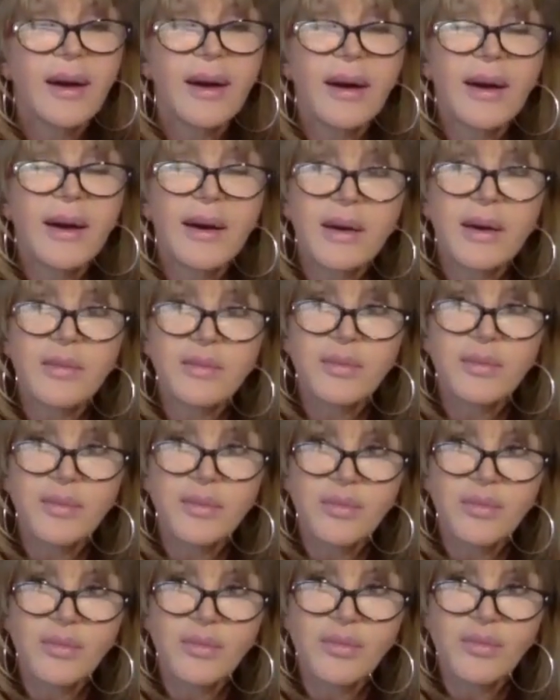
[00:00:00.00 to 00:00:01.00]
Um,
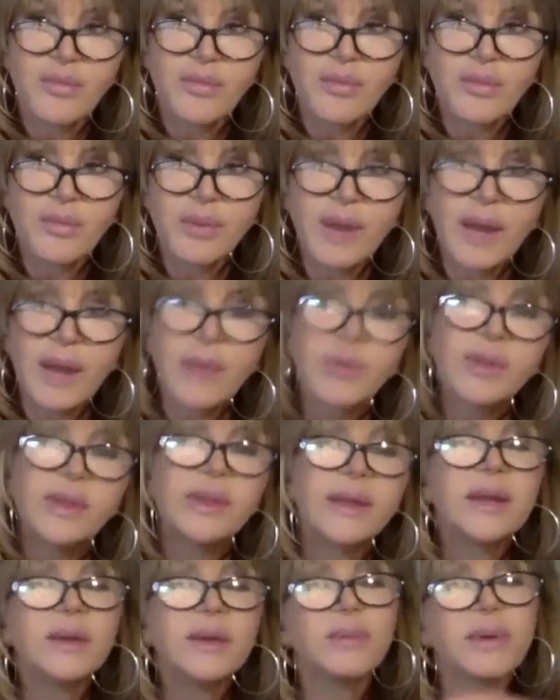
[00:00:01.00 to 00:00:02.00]
but I would
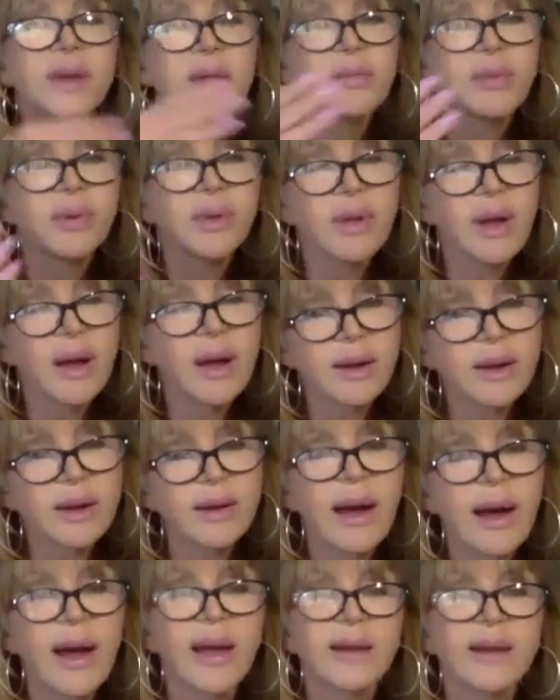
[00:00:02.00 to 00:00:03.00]
lead people on a
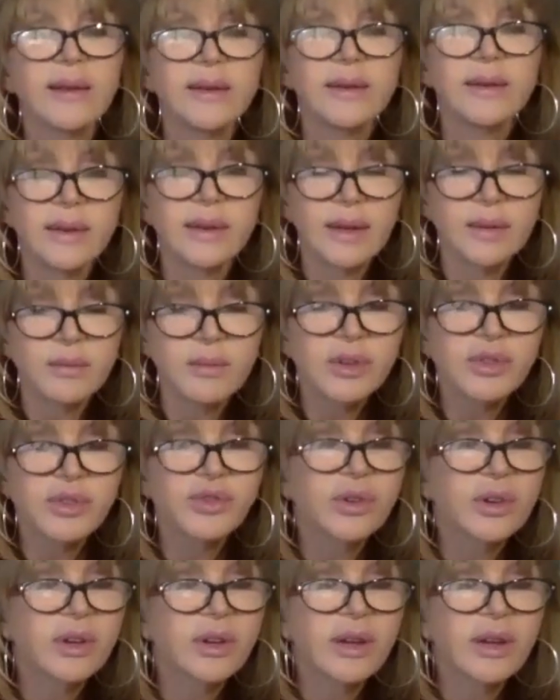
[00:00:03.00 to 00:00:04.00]
guided
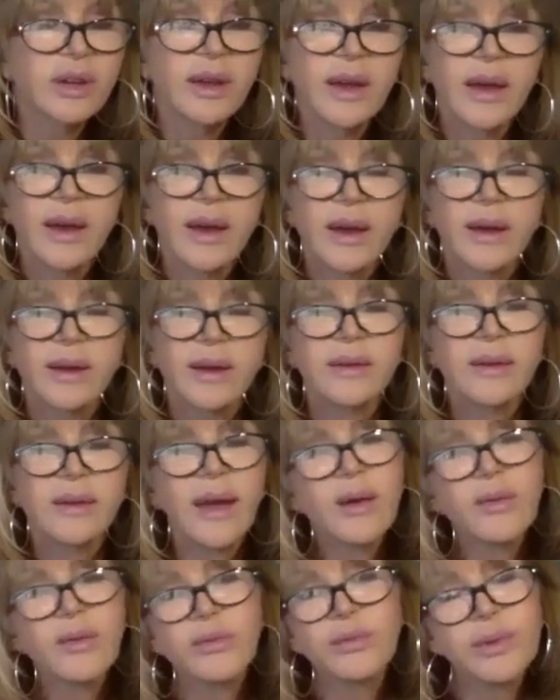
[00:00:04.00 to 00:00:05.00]
imagery,
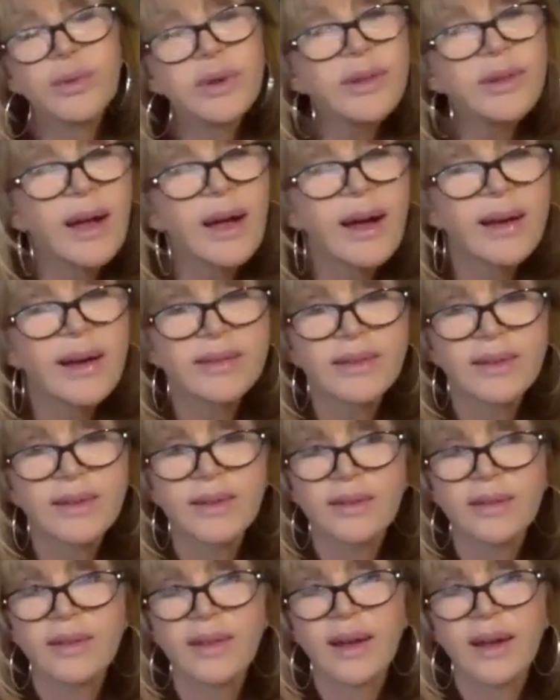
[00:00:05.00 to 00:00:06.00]
not
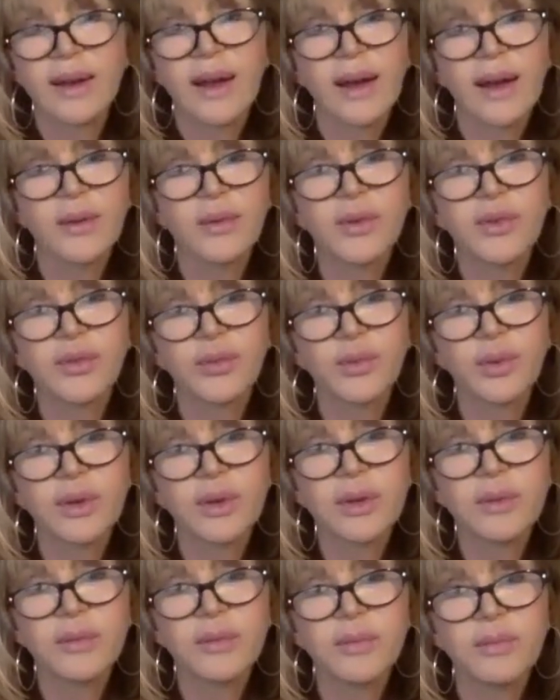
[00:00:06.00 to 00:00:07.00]
realizing that I was
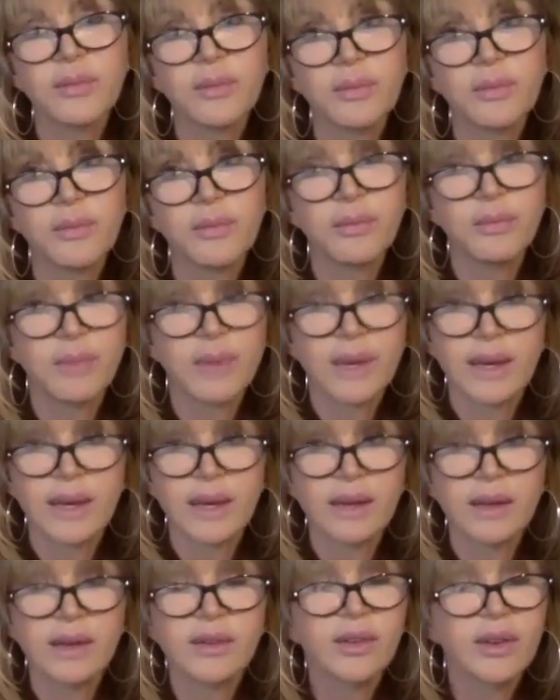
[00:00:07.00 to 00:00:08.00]
really
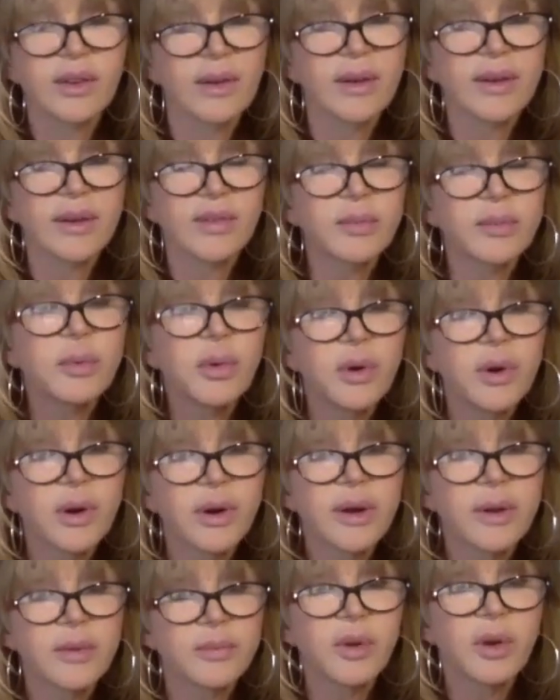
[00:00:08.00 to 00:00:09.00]
beginning to explore
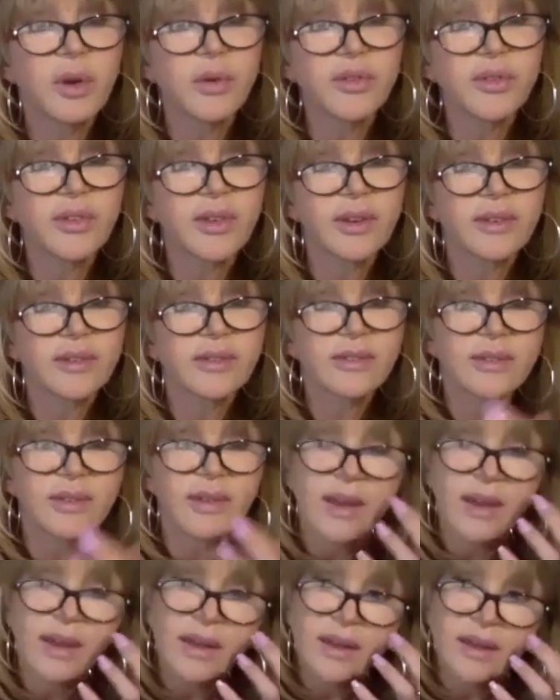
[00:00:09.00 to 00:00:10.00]

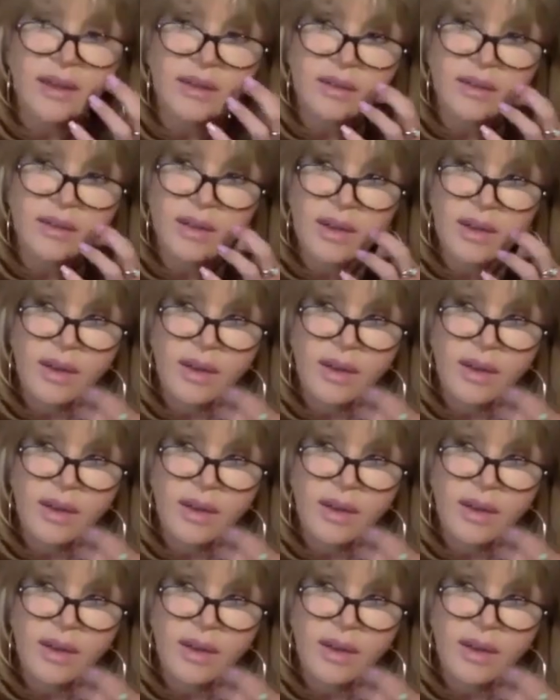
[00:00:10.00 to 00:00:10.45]
hypnosis. And